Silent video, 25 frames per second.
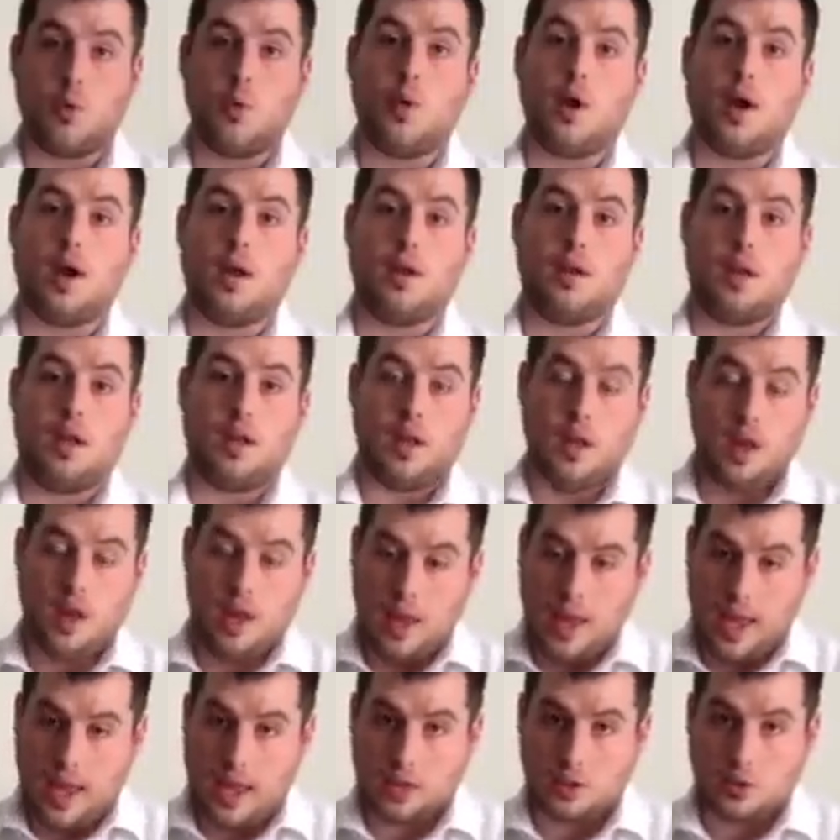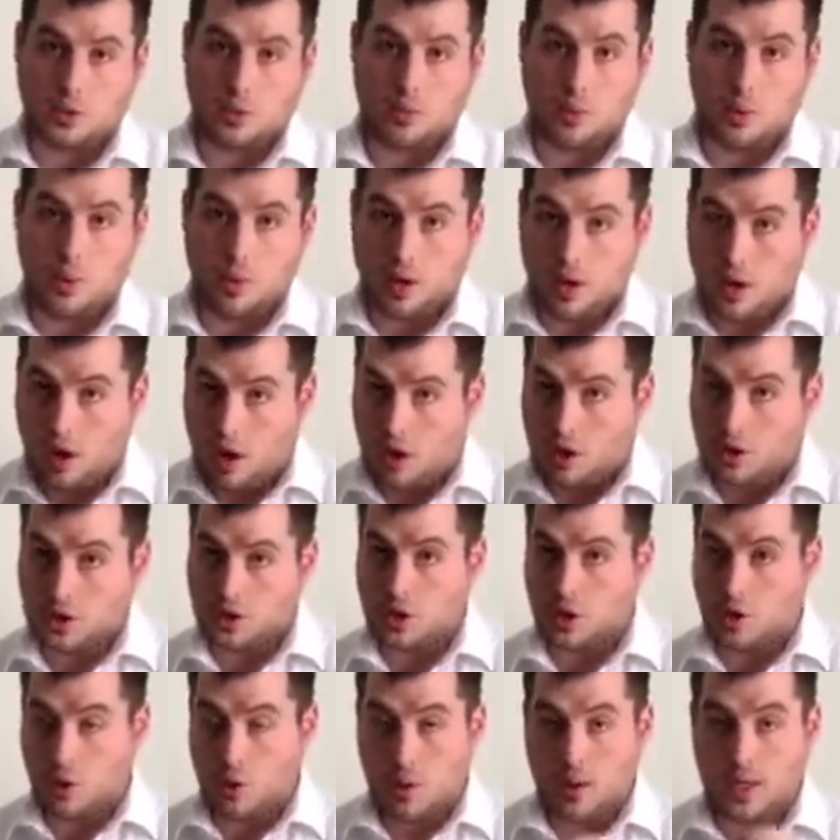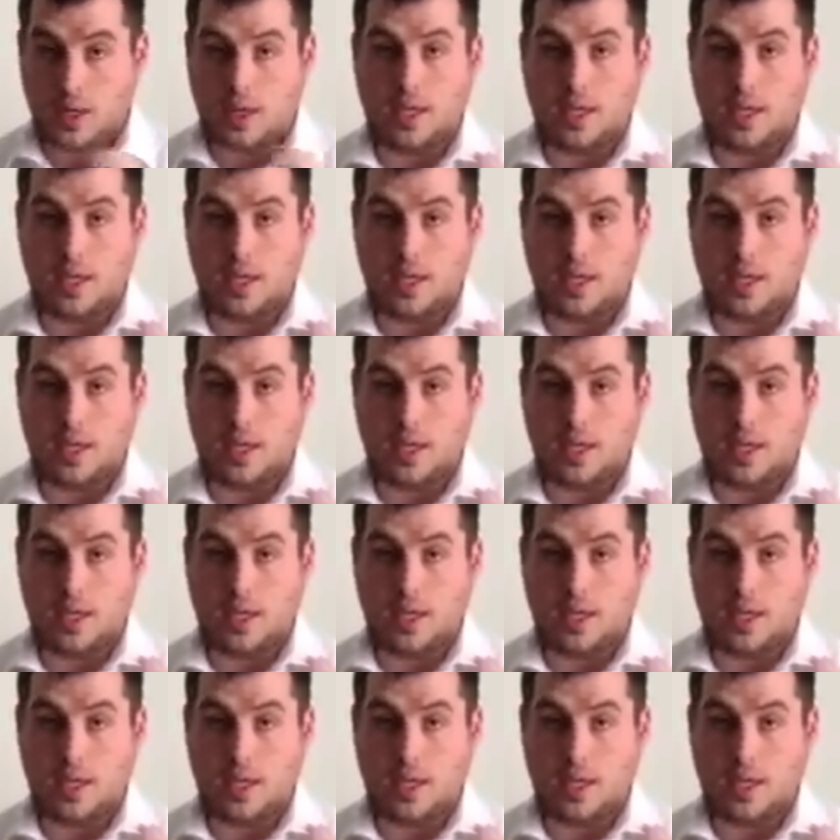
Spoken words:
want to also